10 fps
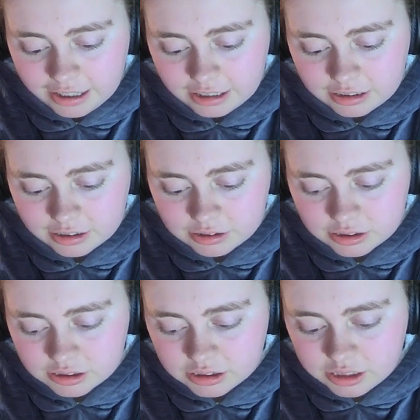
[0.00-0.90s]
and
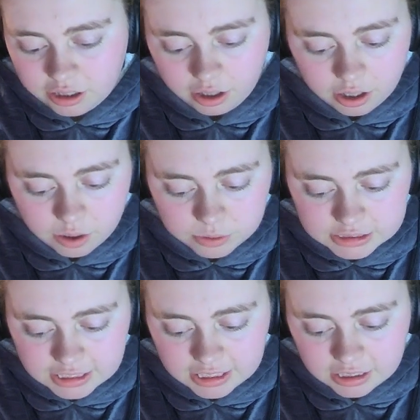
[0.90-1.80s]
uh,
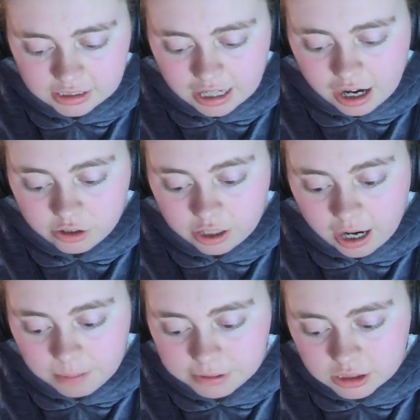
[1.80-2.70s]
was taking that
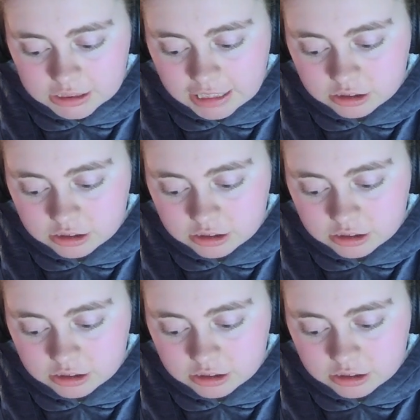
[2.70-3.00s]
unhappiness